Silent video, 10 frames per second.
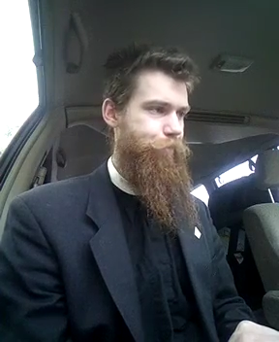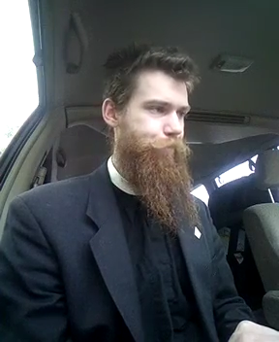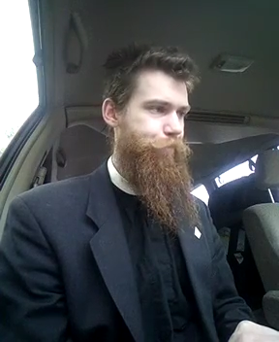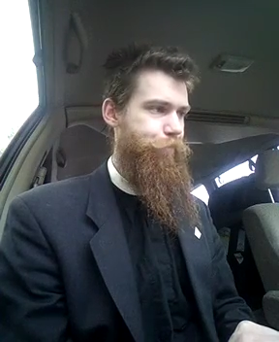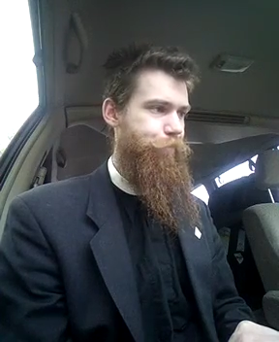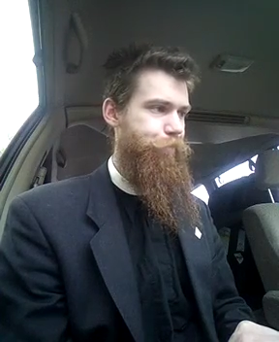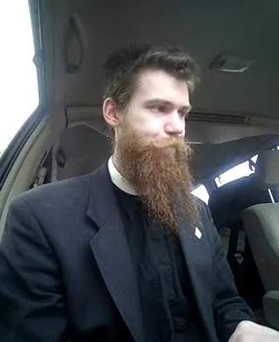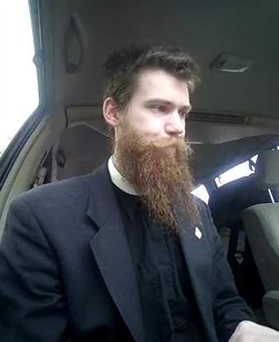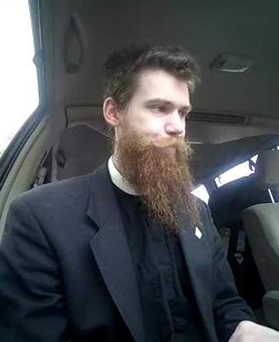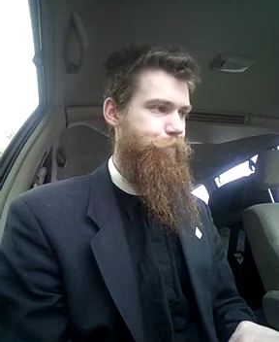
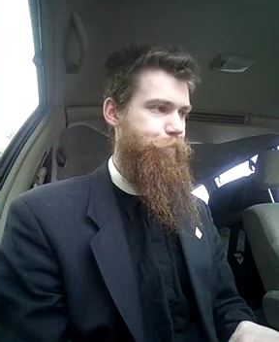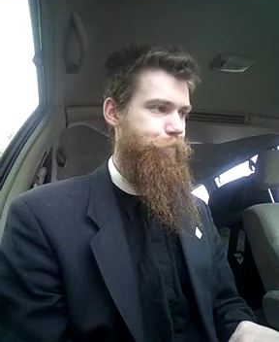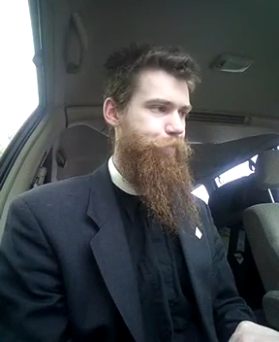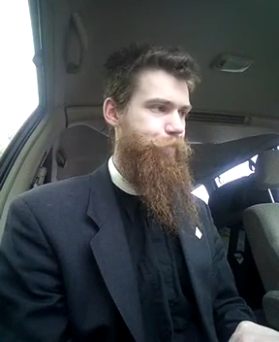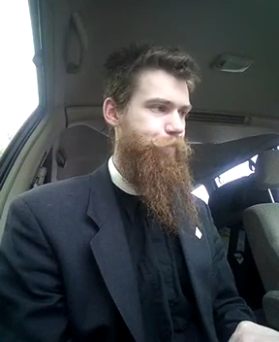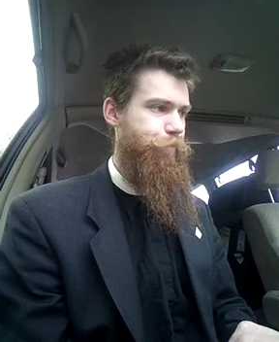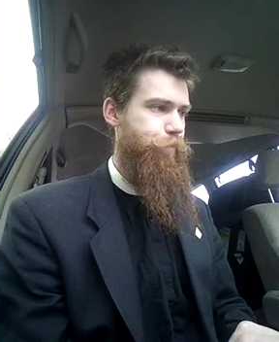No one is speaking in this clip.